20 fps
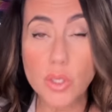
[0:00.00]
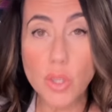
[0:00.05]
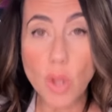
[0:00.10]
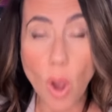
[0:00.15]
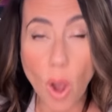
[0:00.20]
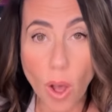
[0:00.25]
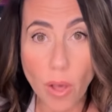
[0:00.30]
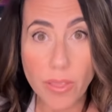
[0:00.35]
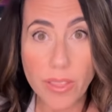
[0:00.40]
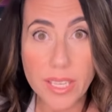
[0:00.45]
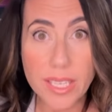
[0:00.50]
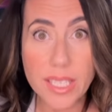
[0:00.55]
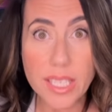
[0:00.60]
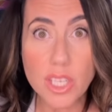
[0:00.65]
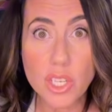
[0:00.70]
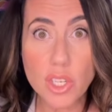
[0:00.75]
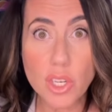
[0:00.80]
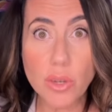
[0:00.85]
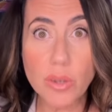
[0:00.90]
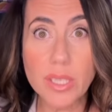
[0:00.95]
all these
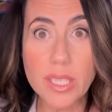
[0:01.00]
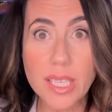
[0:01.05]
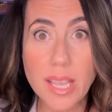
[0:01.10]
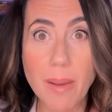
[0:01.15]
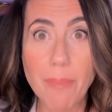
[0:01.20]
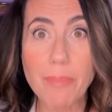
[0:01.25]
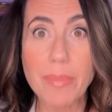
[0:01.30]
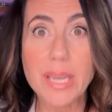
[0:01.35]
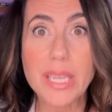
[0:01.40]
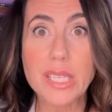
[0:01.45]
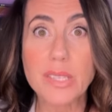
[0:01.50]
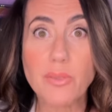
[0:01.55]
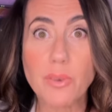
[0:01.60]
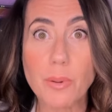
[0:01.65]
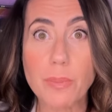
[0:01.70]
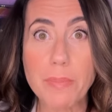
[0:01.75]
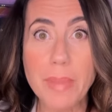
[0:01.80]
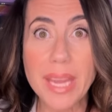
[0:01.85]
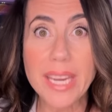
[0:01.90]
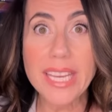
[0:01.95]
insurance companies
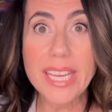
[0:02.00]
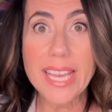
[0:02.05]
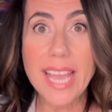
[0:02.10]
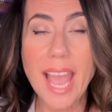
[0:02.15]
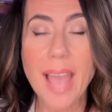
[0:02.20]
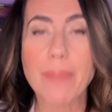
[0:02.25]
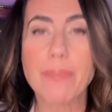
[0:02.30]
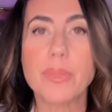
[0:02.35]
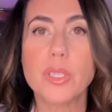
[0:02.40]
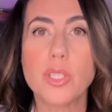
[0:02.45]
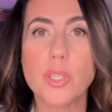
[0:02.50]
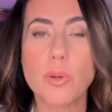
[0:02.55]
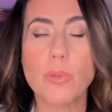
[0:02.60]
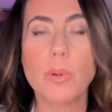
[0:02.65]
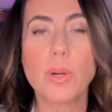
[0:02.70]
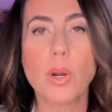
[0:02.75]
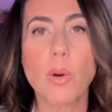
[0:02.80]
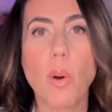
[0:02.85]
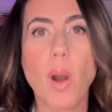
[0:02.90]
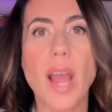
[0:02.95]
for medigap do
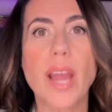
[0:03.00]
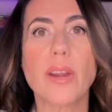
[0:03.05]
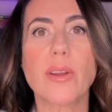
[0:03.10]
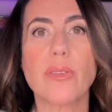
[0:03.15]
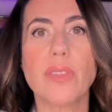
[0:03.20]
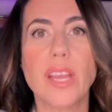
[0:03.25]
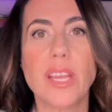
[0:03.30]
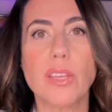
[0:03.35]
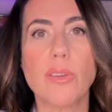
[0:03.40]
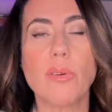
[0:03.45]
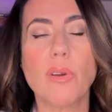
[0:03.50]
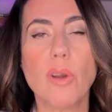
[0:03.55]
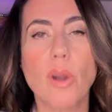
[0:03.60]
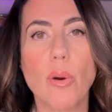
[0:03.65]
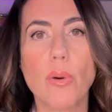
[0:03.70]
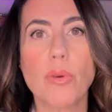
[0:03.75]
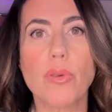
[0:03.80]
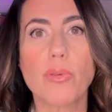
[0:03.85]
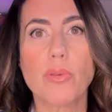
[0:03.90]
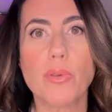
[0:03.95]
require that you
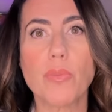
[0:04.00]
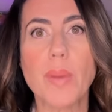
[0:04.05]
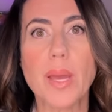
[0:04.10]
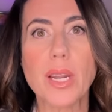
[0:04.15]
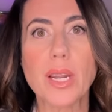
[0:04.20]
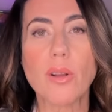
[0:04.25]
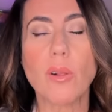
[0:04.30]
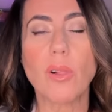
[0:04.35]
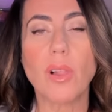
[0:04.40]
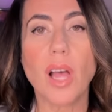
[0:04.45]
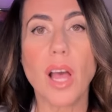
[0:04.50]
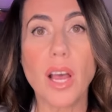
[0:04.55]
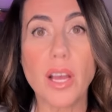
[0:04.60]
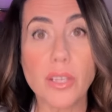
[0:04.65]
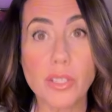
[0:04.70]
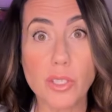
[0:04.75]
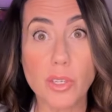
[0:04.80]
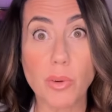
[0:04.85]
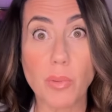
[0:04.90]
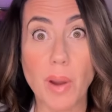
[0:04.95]
go through medical
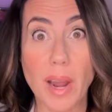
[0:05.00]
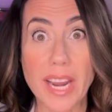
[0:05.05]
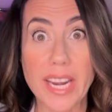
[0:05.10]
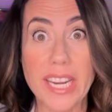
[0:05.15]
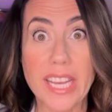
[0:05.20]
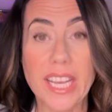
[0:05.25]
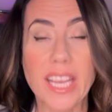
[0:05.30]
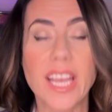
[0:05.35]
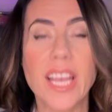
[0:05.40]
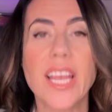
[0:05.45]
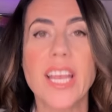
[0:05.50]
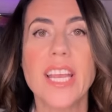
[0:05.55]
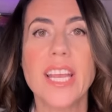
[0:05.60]
underwriting